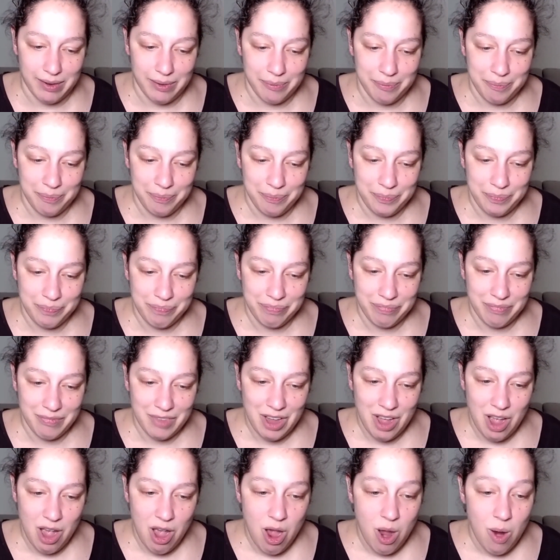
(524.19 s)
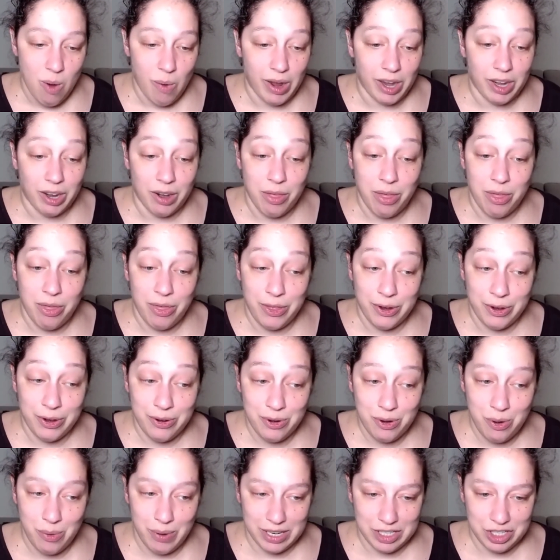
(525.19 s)
All right, our
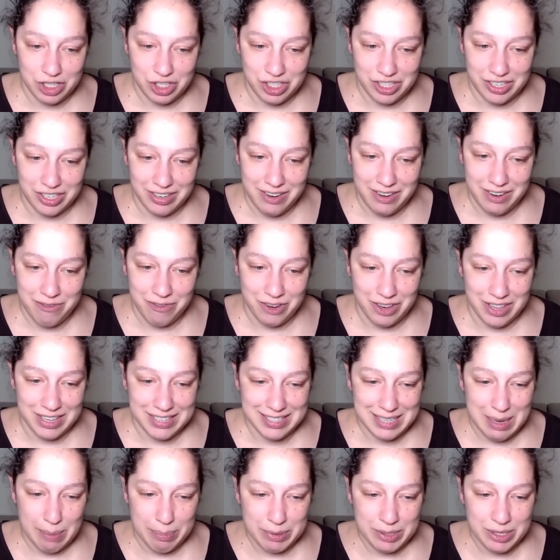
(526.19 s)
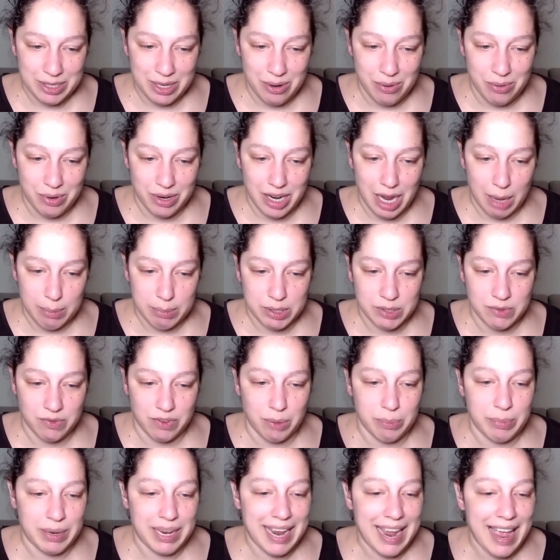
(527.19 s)
third question for this episode comes
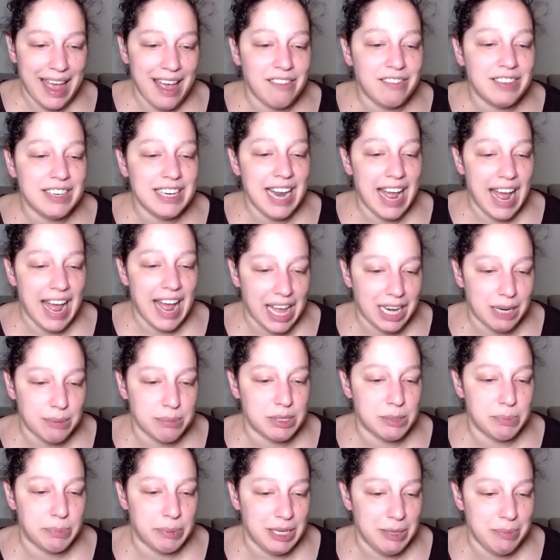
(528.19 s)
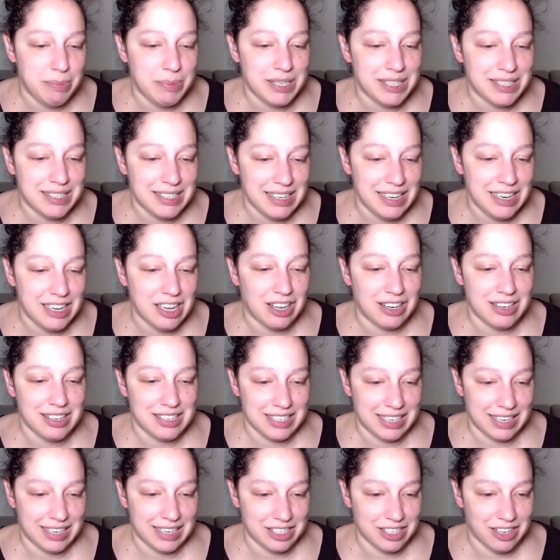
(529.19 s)
from Kevin Adams P P C on
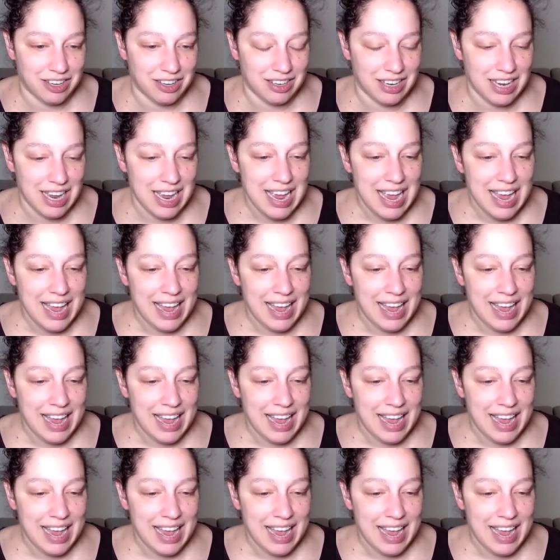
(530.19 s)
TikTok.